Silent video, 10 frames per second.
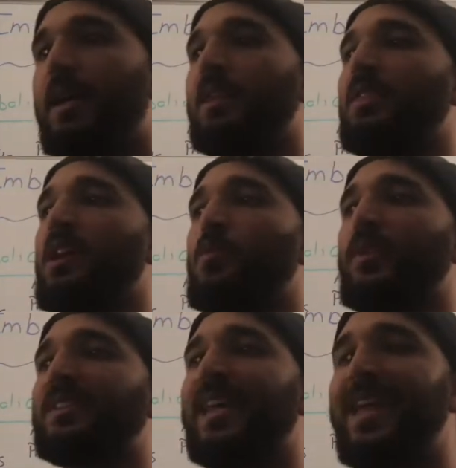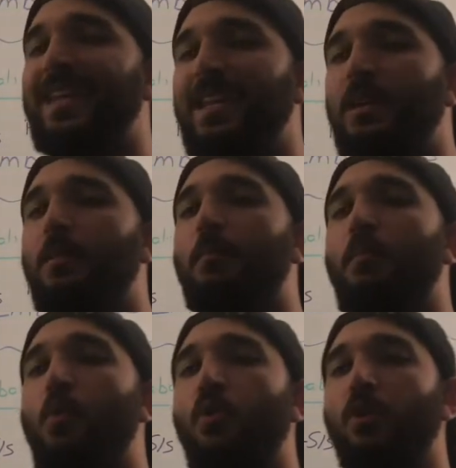they're retaining
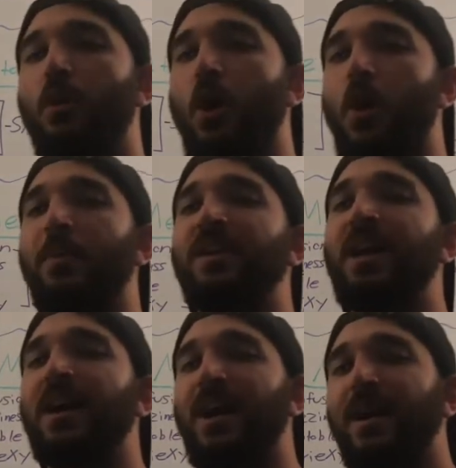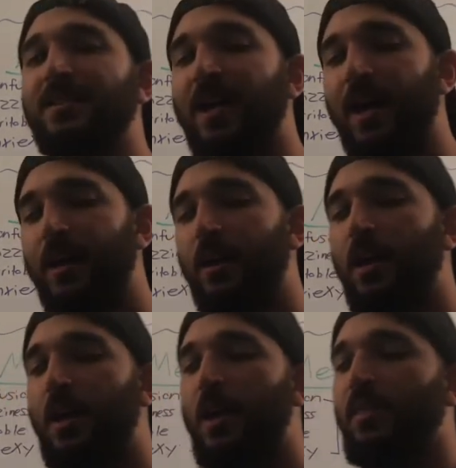more carbon dioxide.
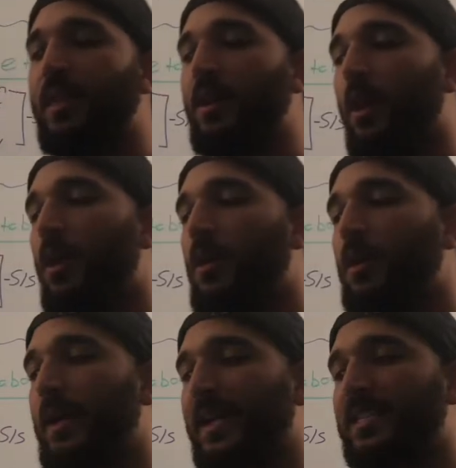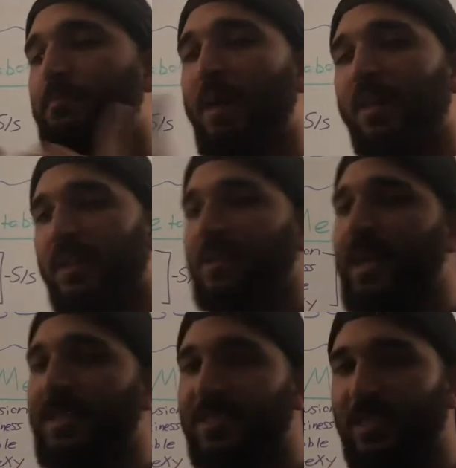They aren't expelling that
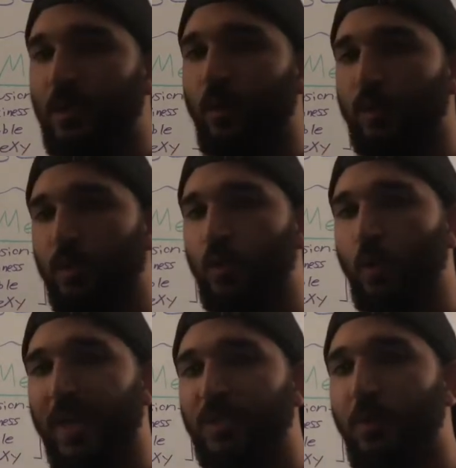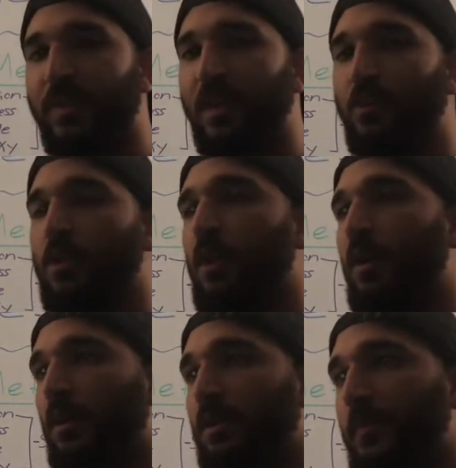CO2 that's within their
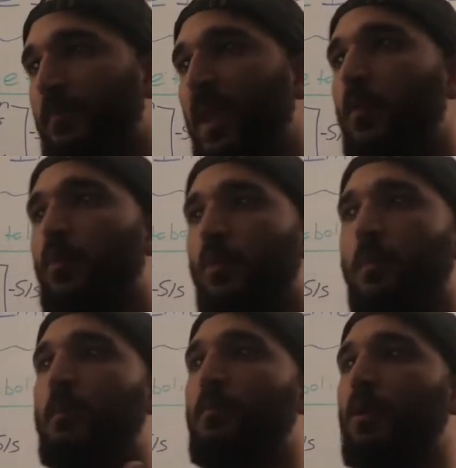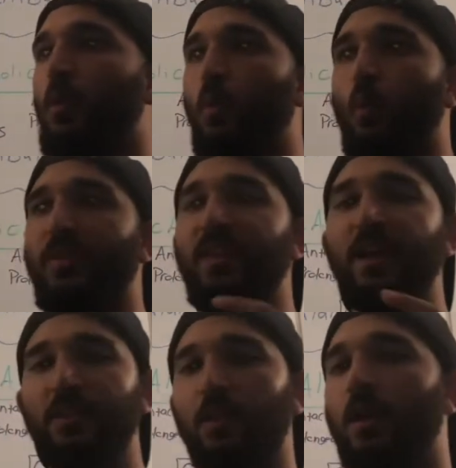lungs. Remember, within
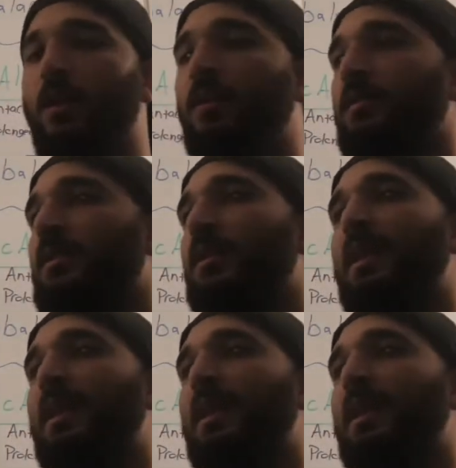the lungs, the